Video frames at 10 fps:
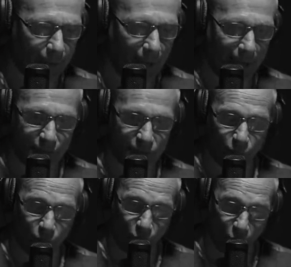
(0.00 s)
guys
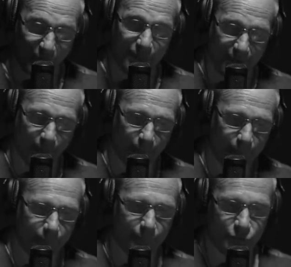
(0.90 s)
that were with
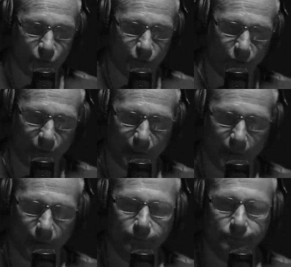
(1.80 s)
him, securing
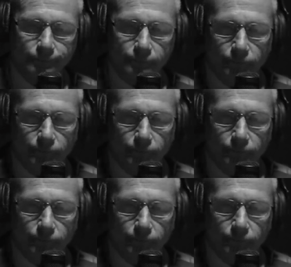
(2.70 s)
him,